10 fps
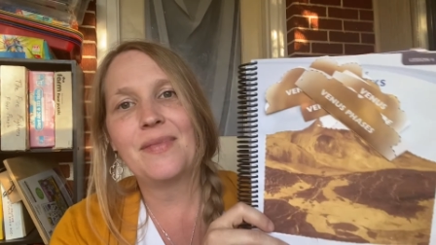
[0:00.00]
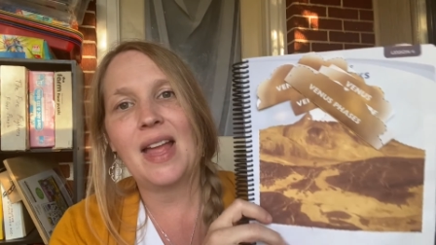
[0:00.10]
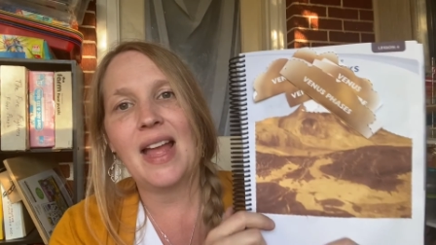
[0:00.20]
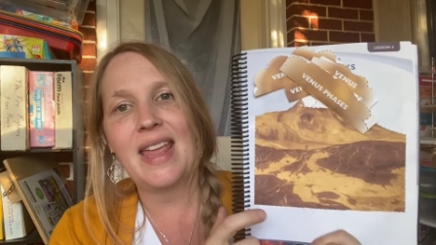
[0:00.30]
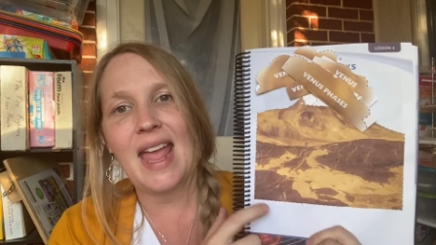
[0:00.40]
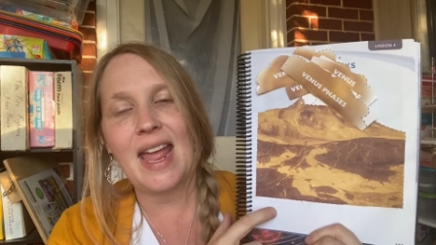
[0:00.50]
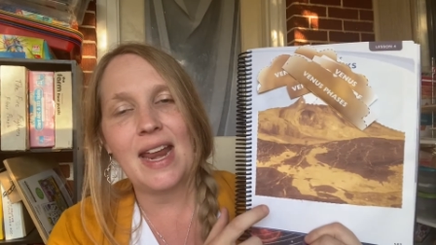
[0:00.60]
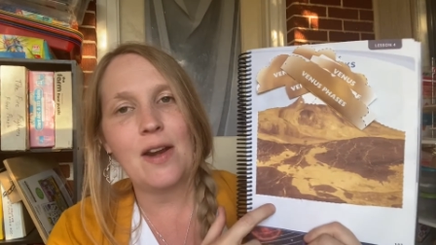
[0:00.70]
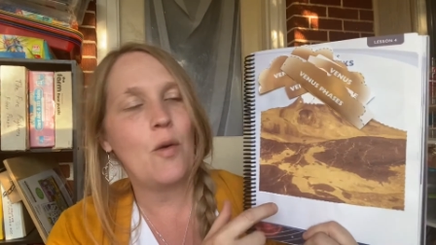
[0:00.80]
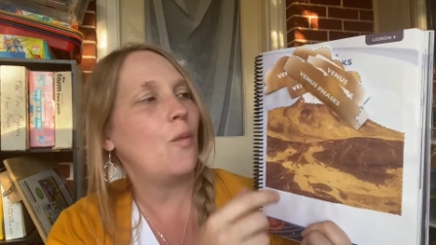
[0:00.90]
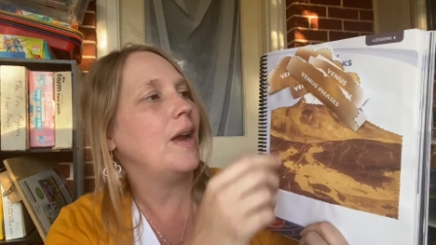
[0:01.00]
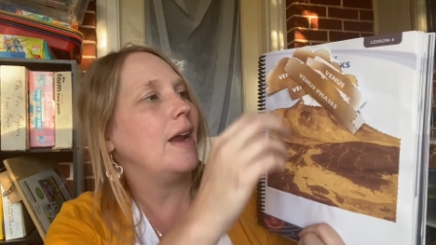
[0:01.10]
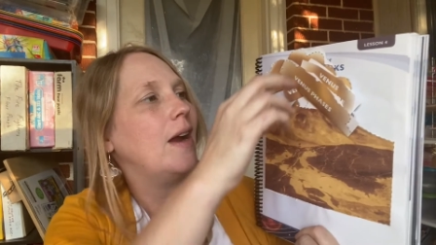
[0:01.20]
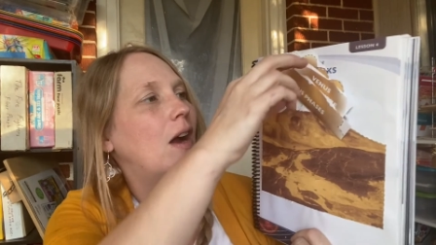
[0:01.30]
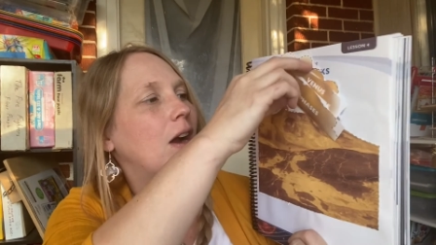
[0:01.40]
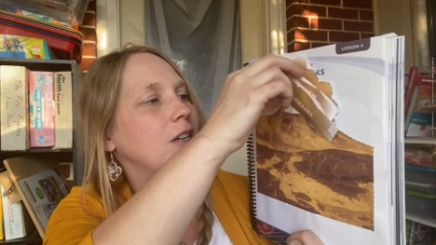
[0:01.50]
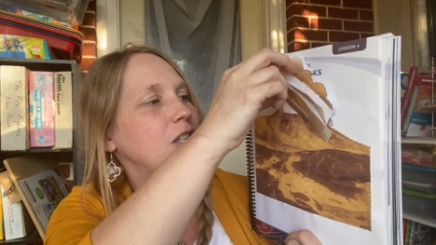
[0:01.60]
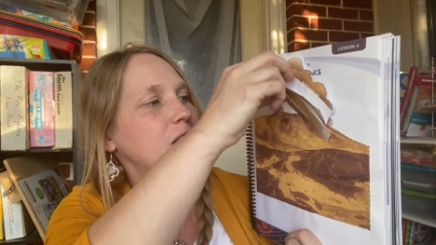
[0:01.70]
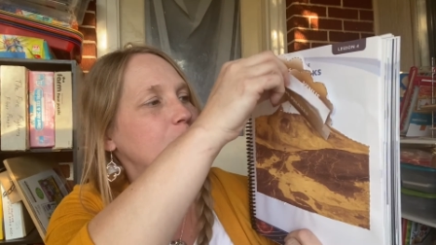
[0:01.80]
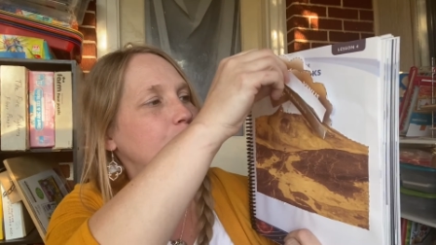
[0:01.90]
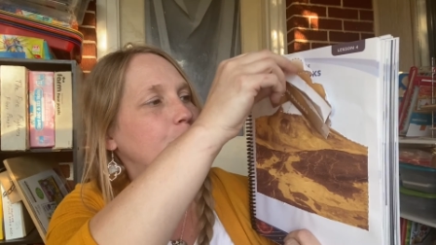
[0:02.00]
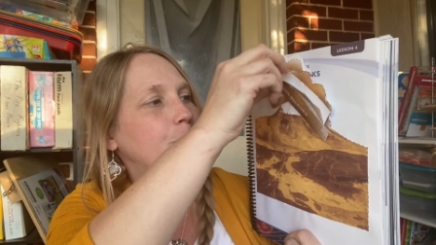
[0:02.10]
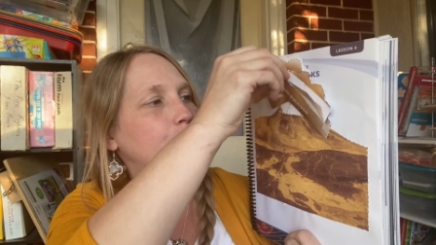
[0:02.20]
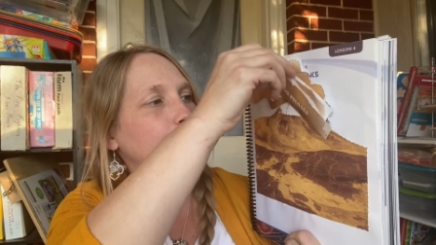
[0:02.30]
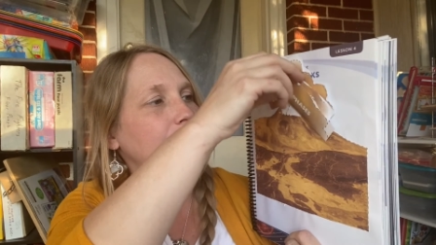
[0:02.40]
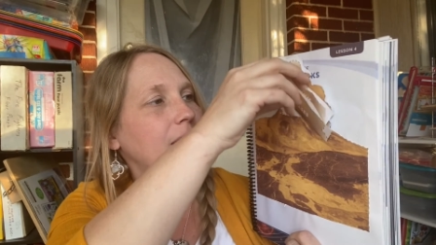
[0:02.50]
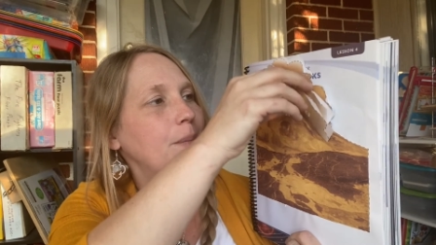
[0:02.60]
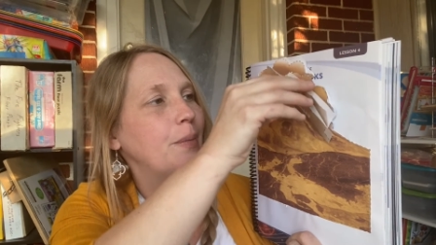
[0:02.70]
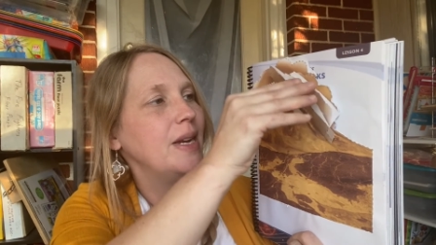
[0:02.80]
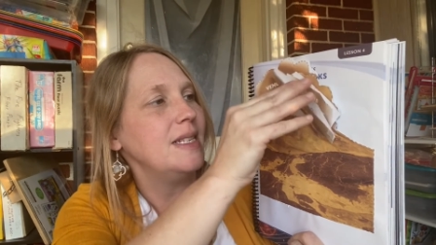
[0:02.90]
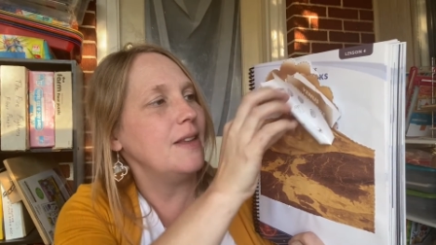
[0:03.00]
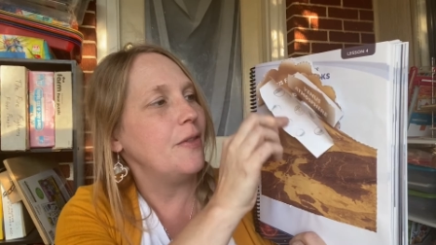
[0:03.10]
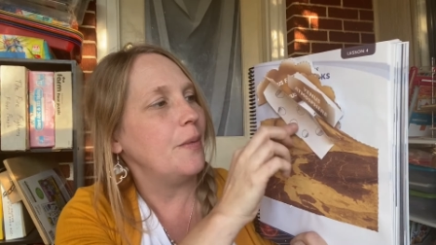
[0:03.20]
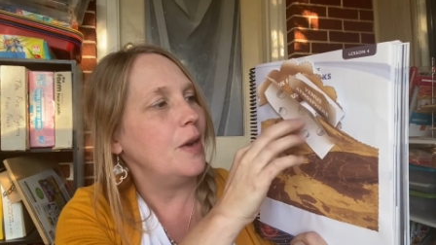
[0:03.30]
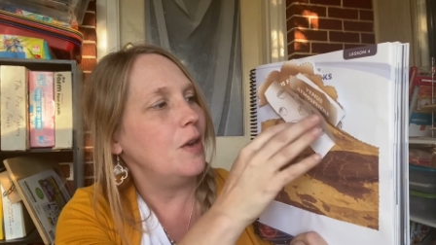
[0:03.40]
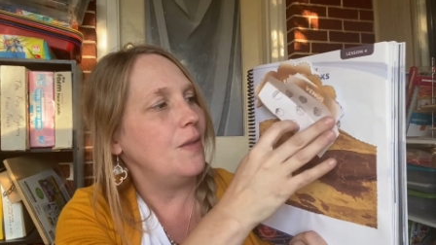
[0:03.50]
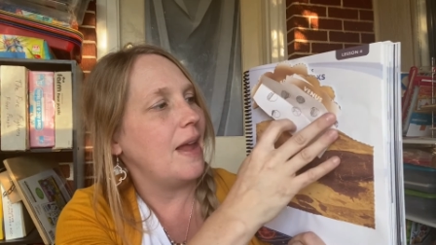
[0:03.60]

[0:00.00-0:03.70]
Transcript: Again, we are just breezing through.